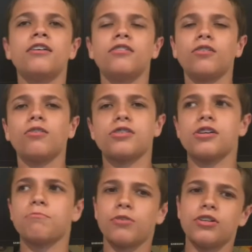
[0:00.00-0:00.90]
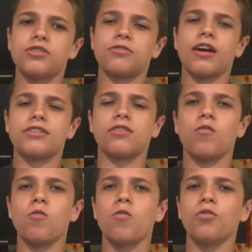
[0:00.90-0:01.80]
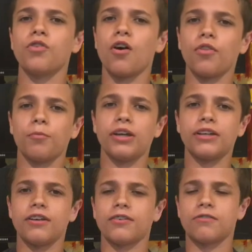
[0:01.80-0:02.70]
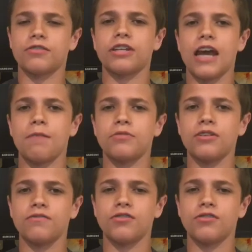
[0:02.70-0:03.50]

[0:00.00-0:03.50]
Dolores Umbridge tries to hold all the main characters captive,